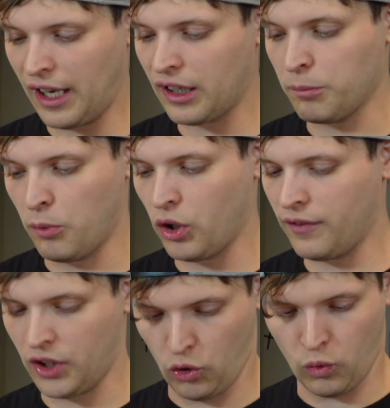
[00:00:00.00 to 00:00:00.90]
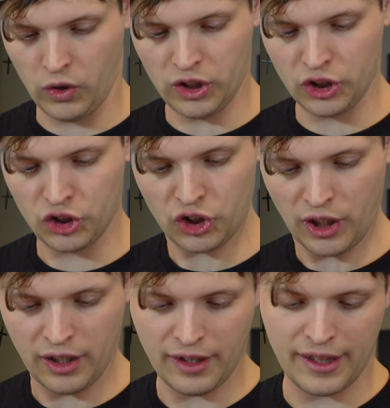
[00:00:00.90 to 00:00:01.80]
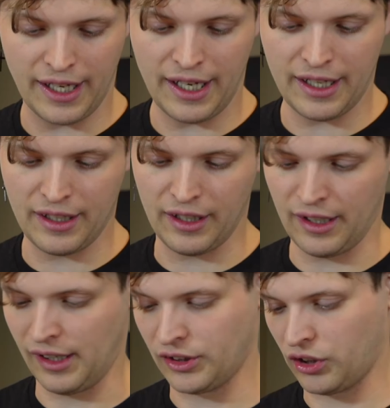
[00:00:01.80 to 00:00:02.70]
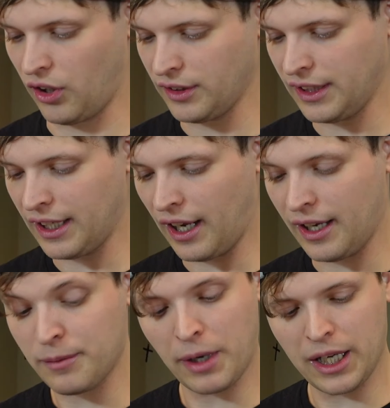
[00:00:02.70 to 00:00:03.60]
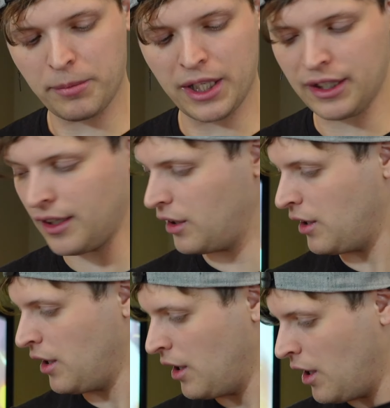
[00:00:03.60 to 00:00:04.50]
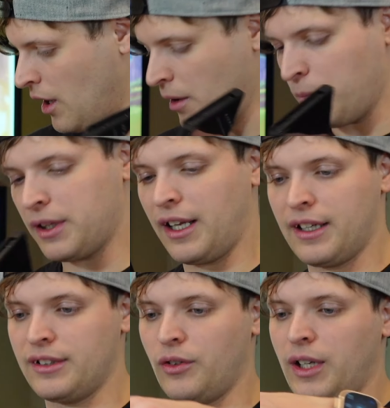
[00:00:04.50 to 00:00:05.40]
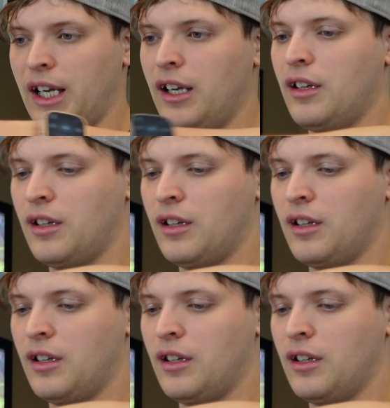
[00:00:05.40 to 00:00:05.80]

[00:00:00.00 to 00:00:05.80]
more of an orange than a Scarlet, in my opinion, but that is okay.